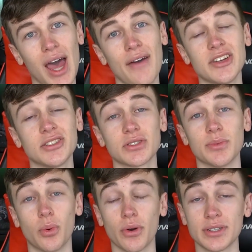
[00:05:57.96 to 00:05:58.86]
have is their
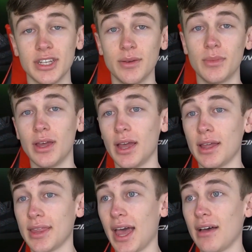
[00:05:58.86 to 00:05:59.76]
support team.
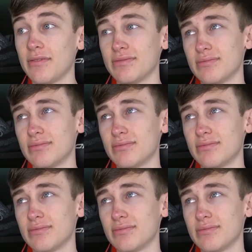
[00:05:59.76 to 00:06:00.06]
They have